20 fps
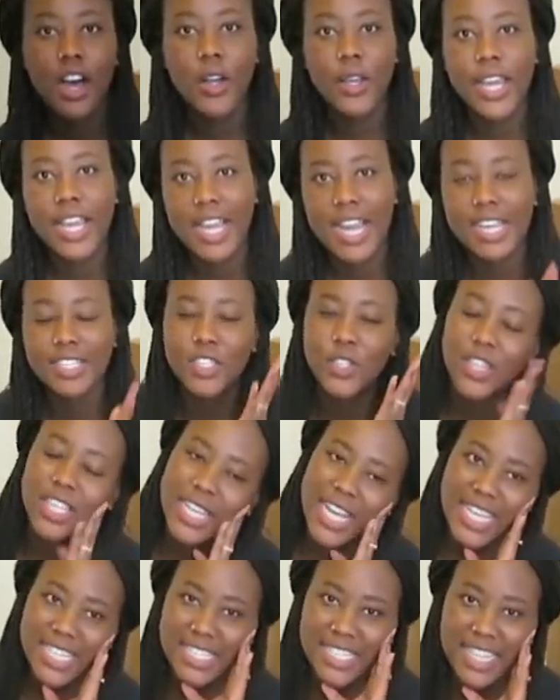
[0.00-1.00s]
Okay guys, so the
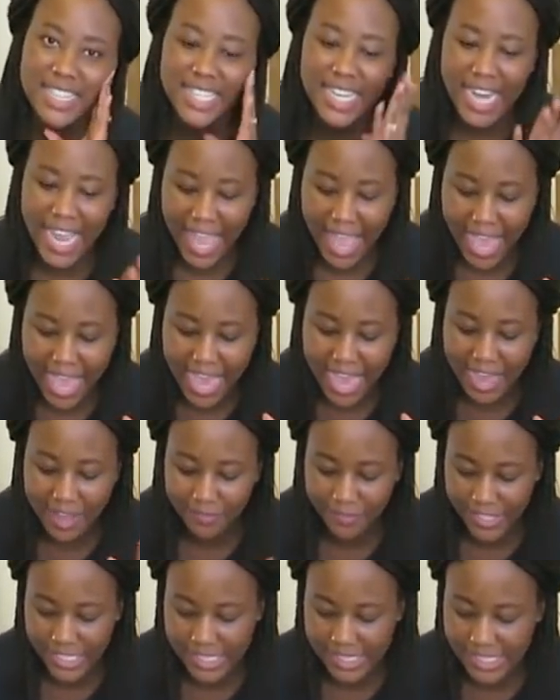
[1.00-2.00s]
next thing that I
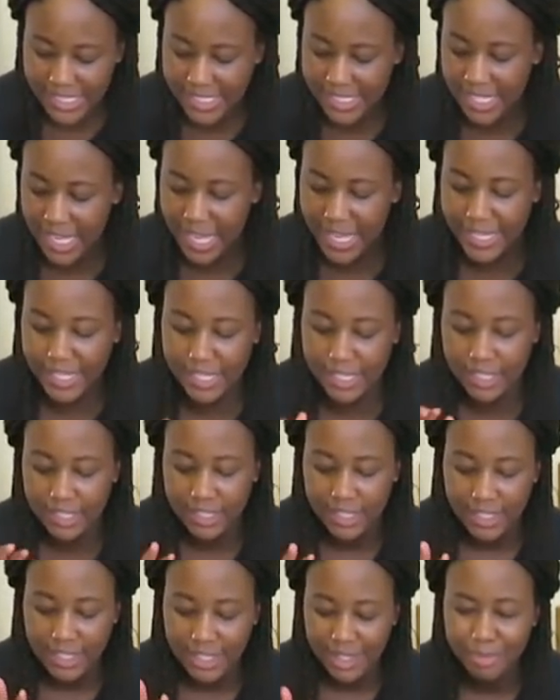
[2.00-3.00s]
have is this like
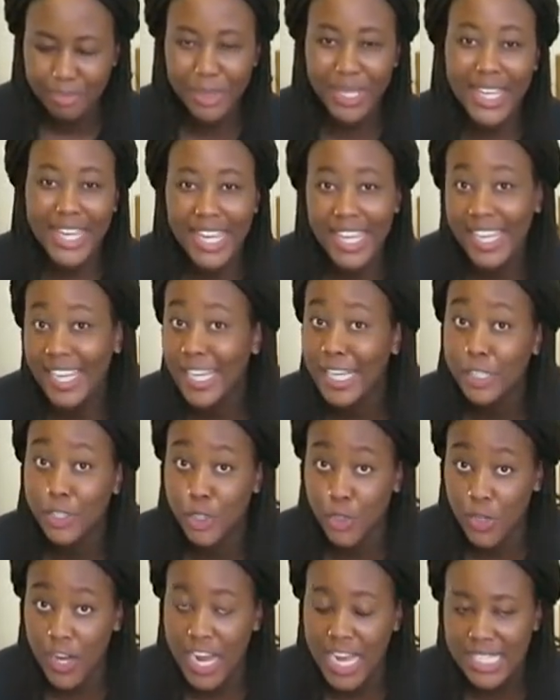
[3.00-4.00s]
bikini
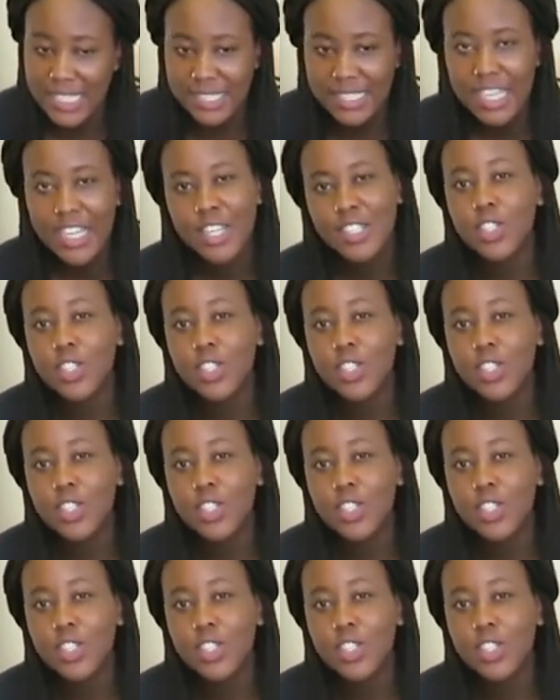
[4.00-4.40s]
dress.